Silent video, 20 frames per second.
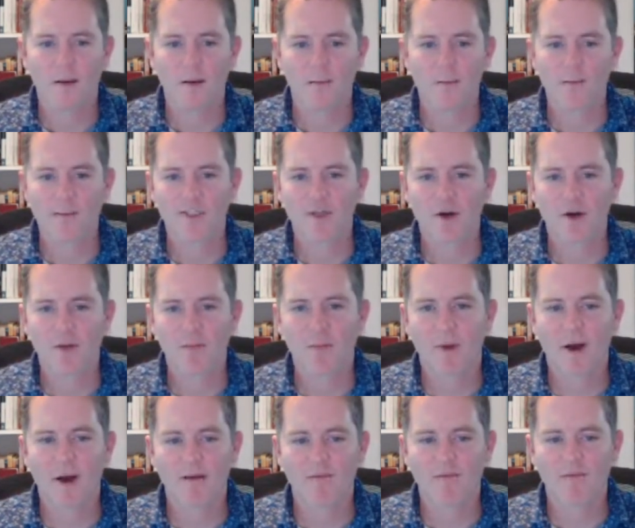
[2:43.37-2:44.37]
Started
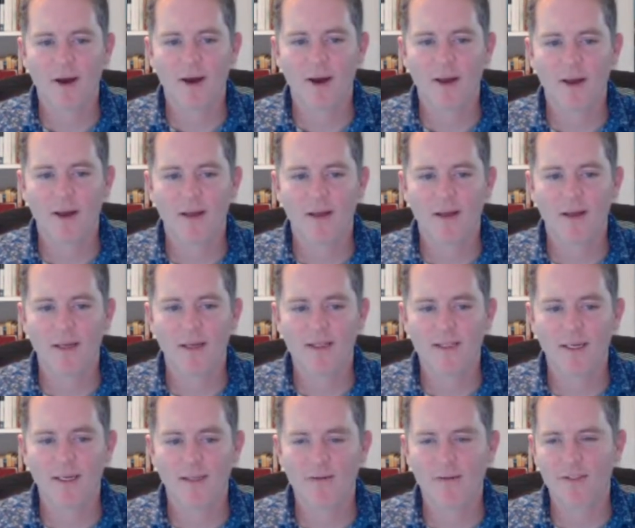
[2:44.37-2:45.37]
modifying a
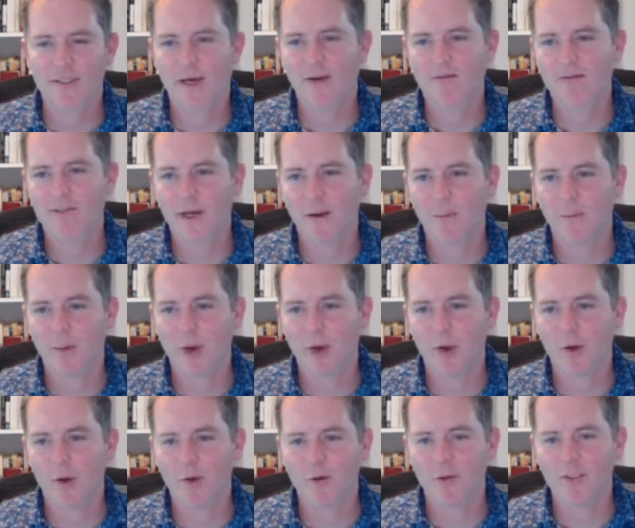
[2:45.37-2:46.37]
set of soft top
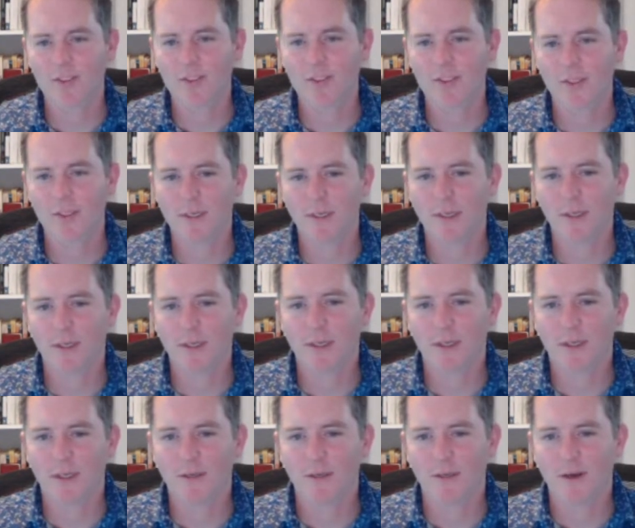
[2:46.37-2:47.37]
bows,
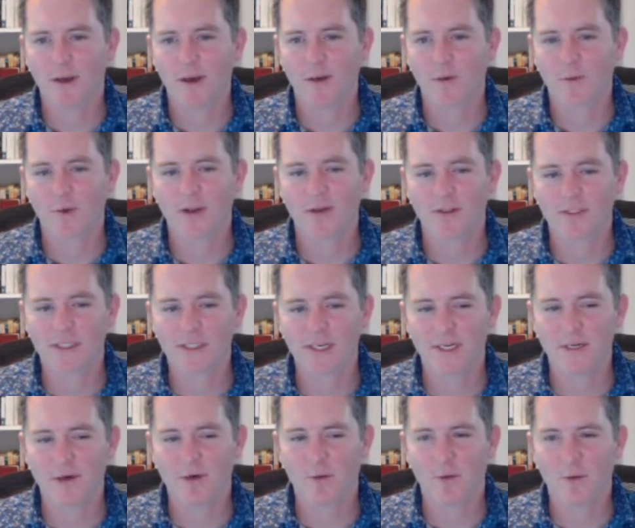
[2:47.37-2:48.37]
the real
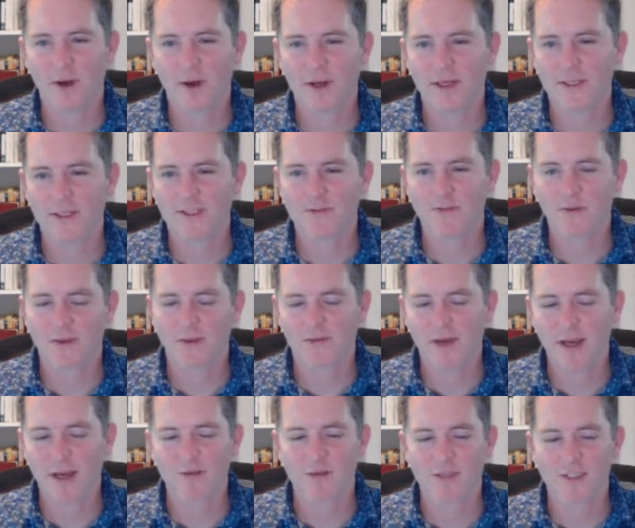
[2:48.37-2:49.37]
steel ones for the
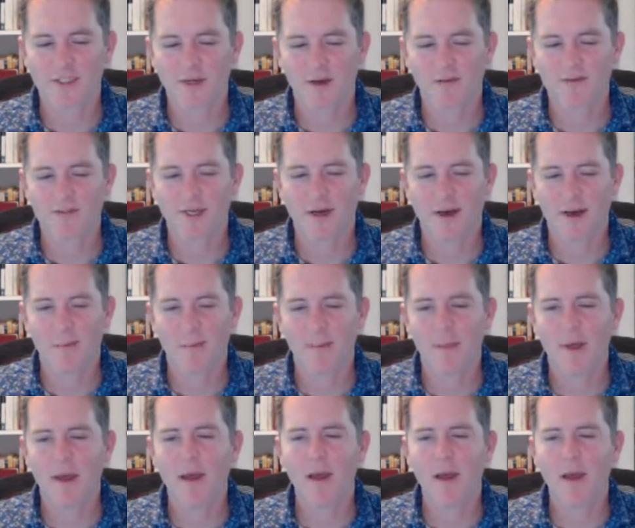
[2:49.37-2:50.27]
factory soft top.